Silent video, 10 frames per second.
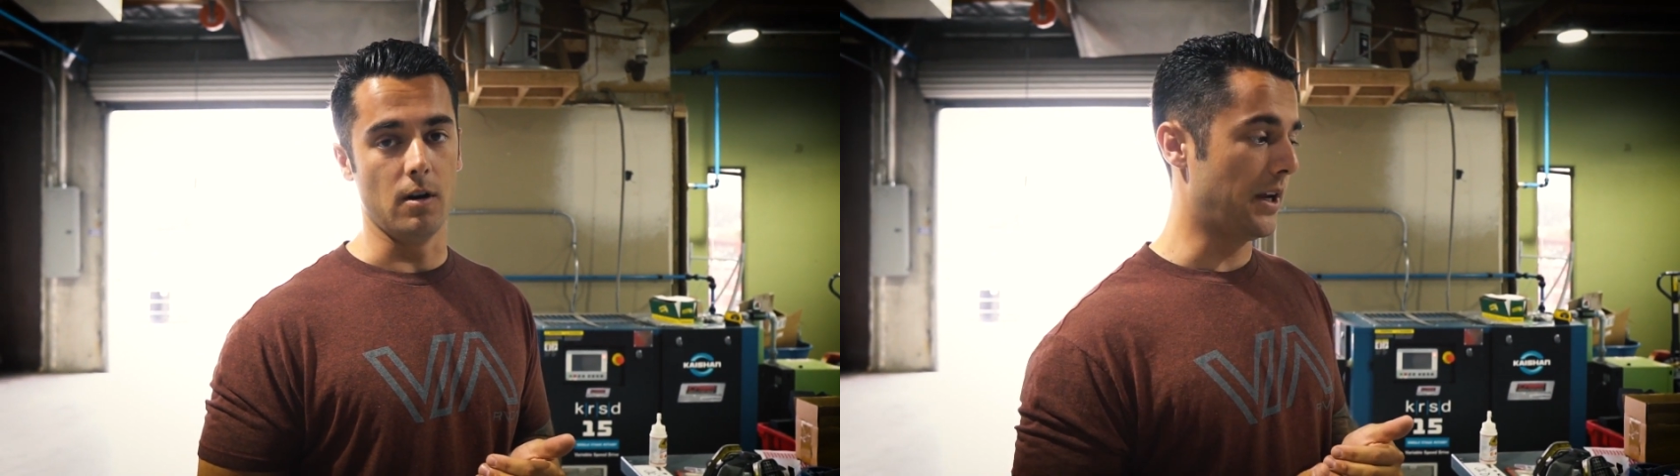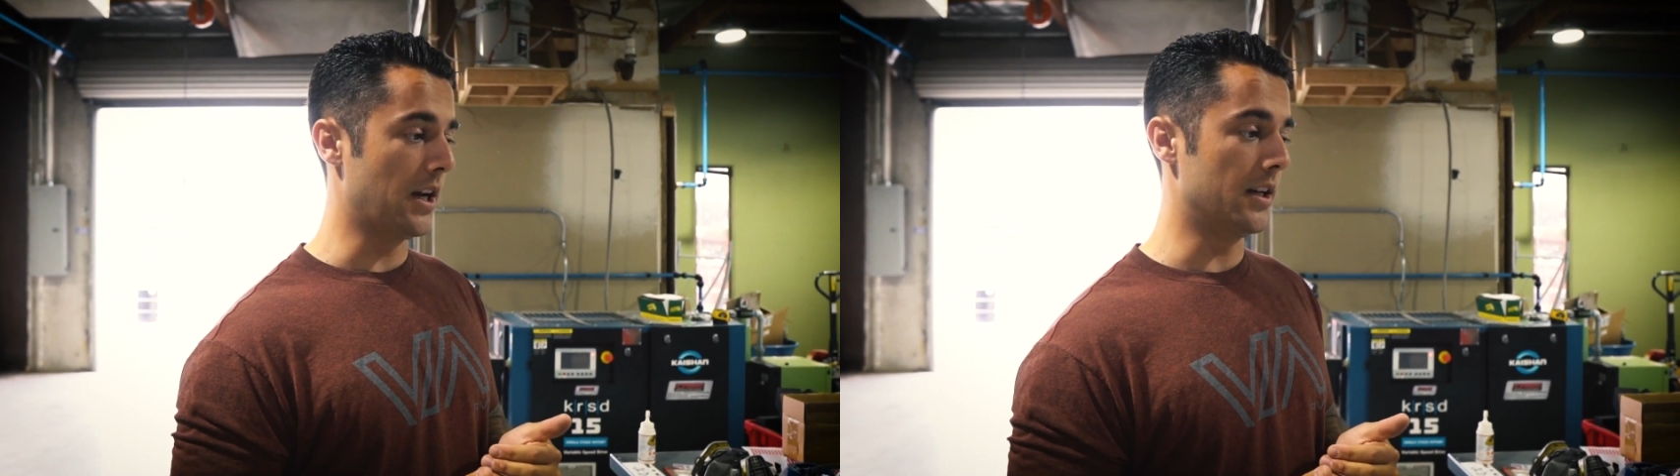
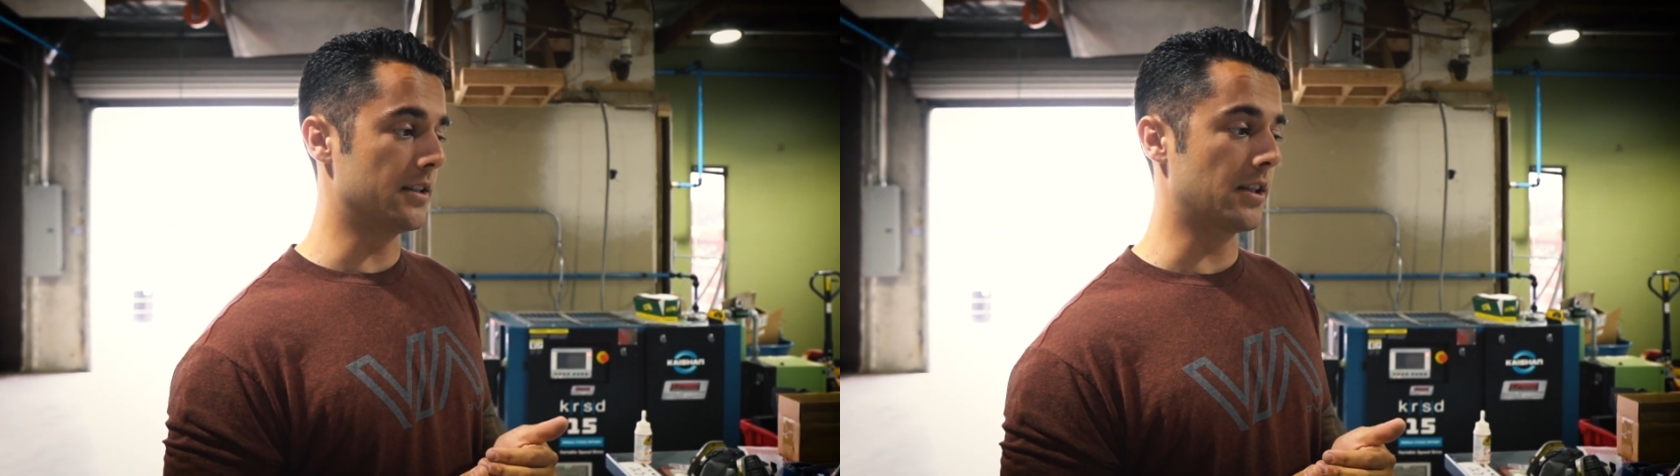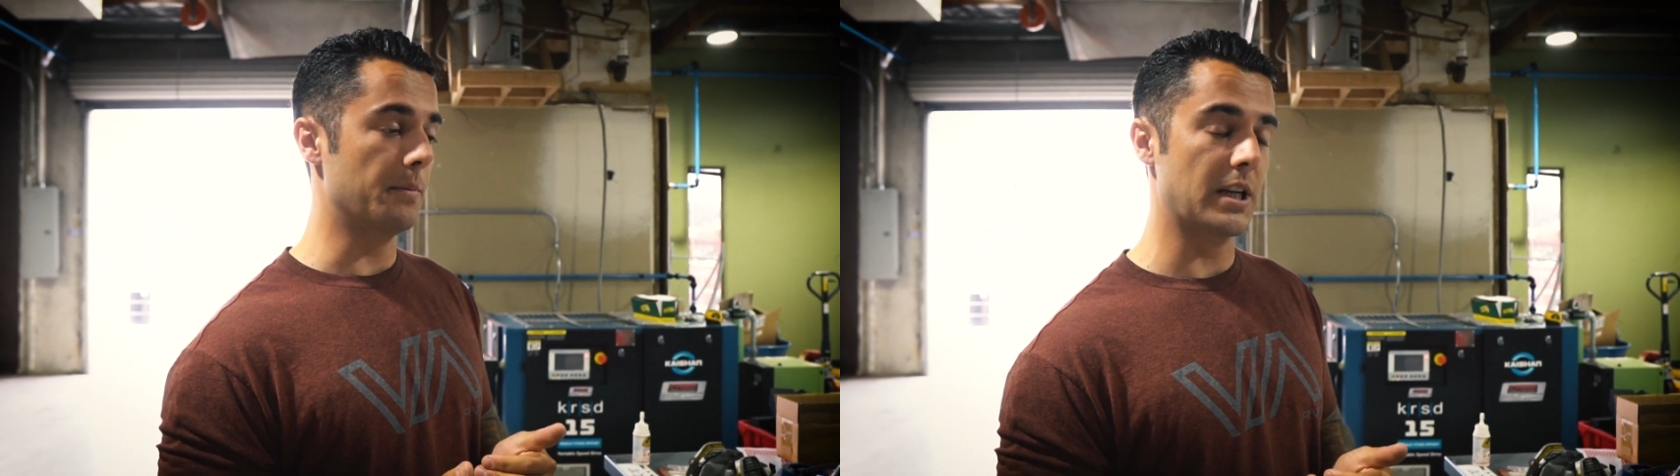because
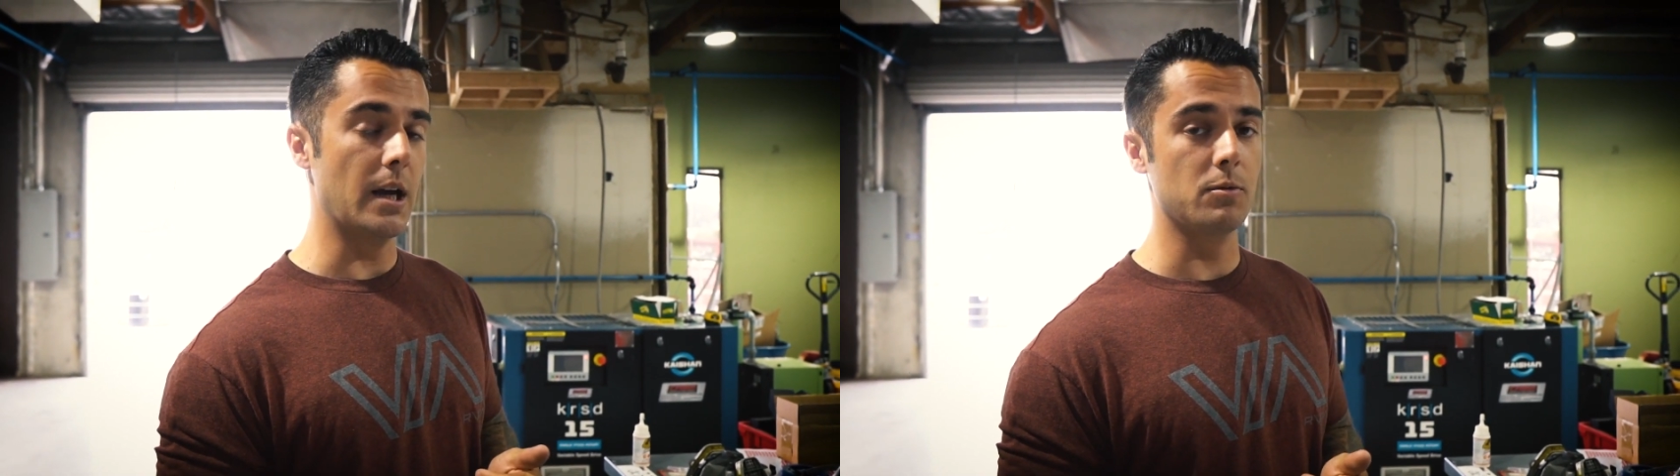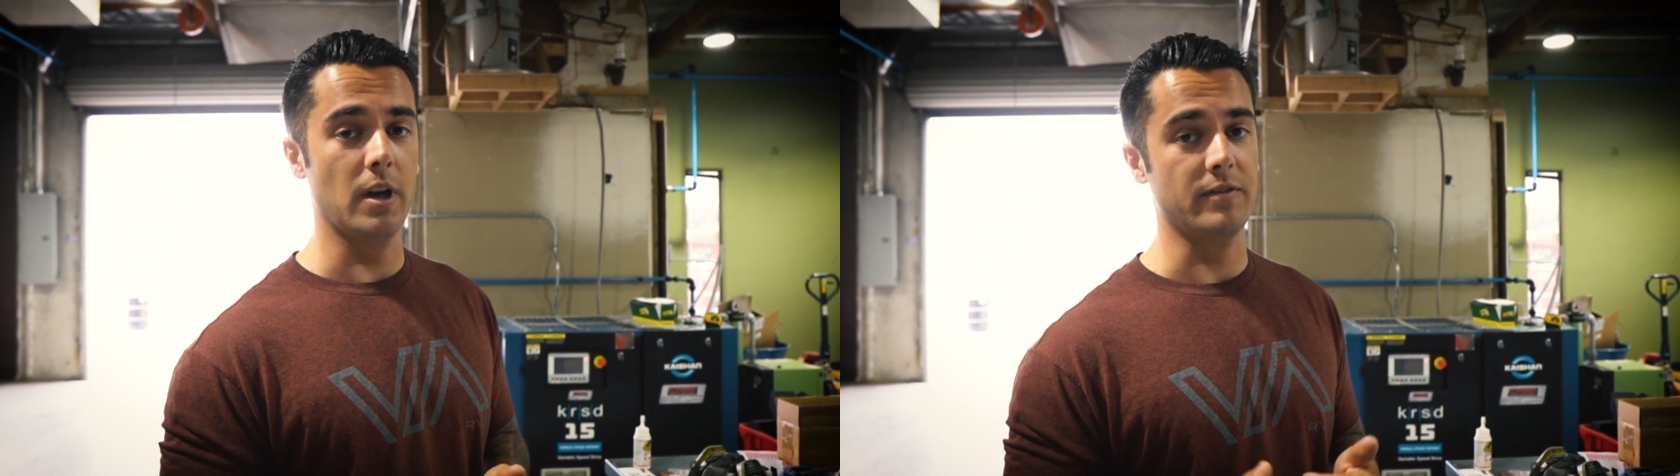
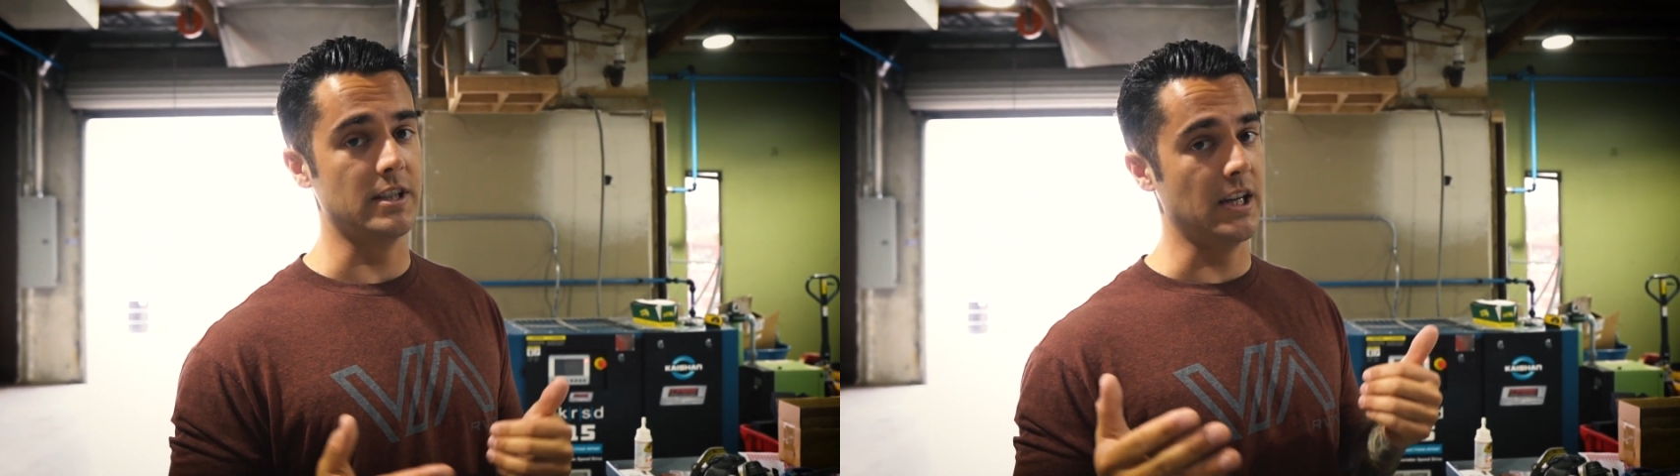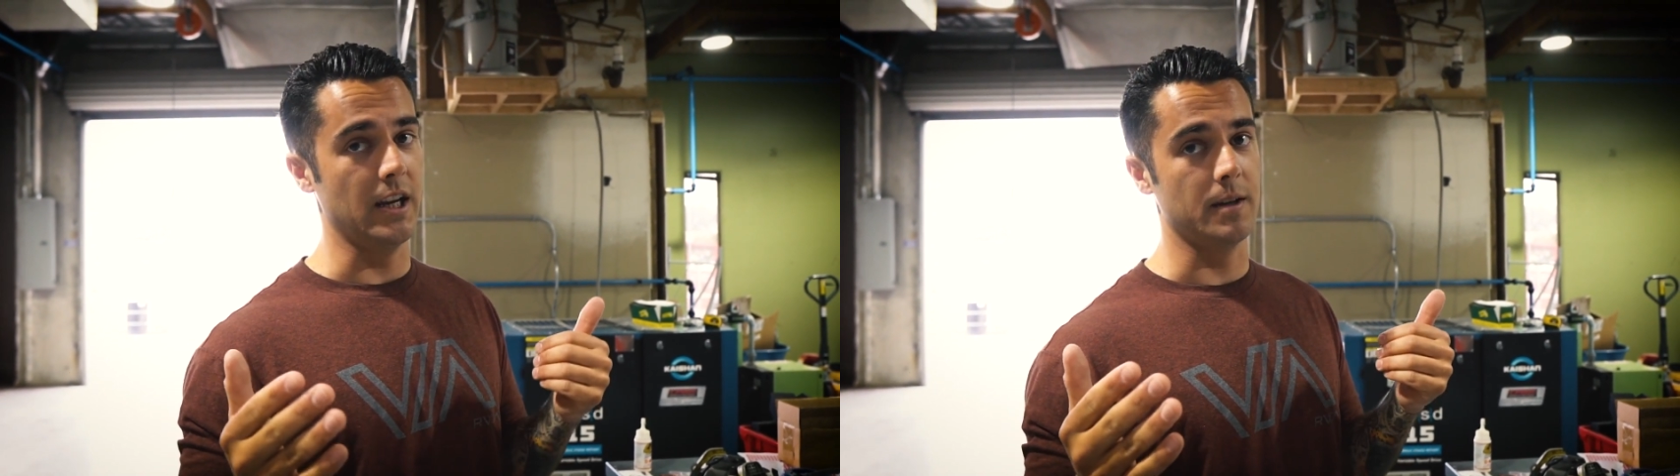sometimes we have to
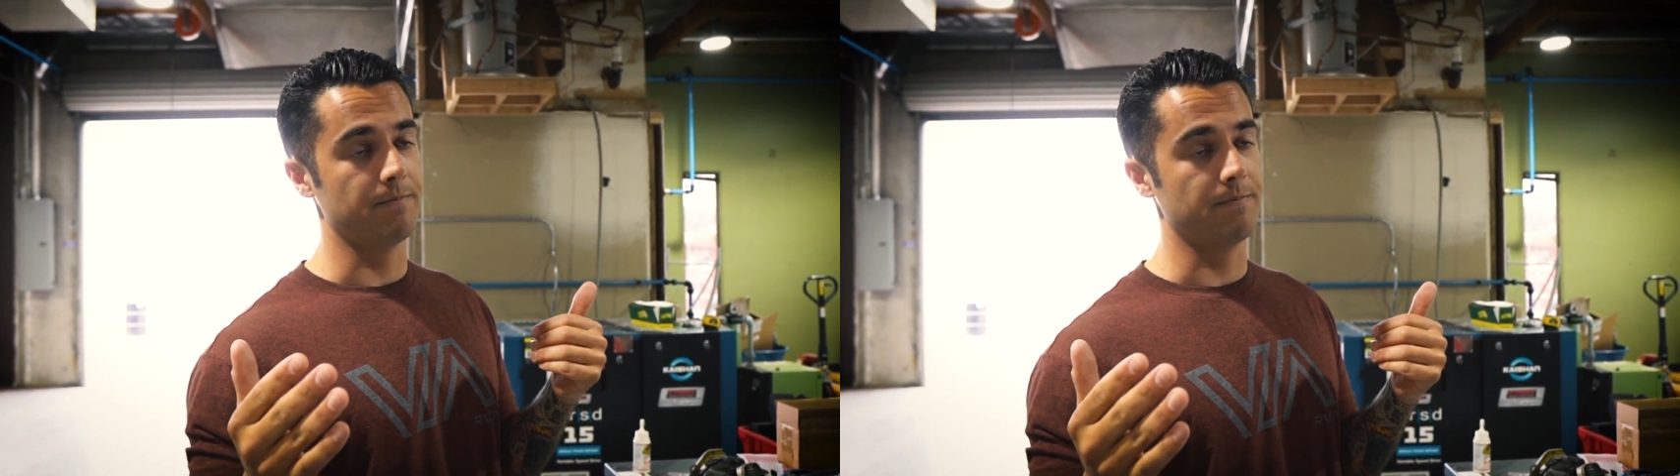take